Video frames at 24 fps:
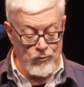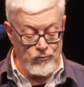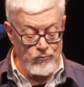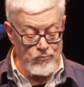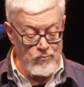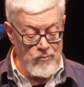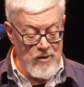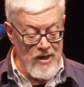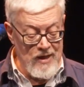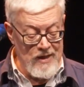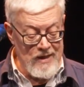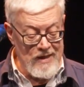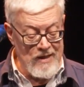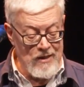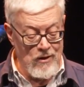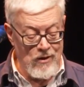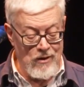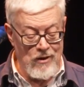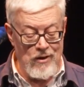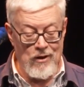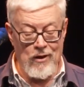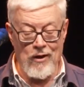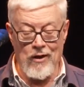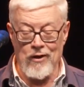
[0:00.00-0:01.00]
many
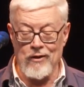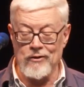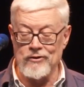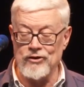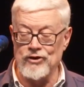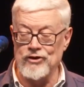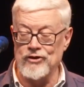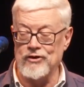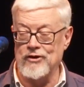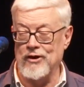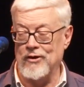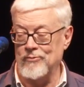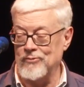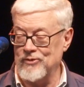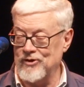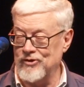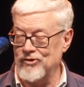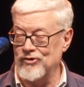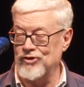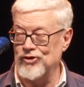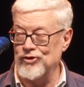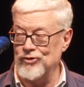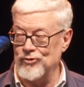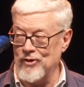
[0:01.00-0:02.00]
hardships
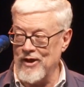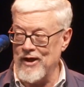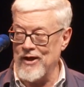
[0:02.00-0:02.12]
to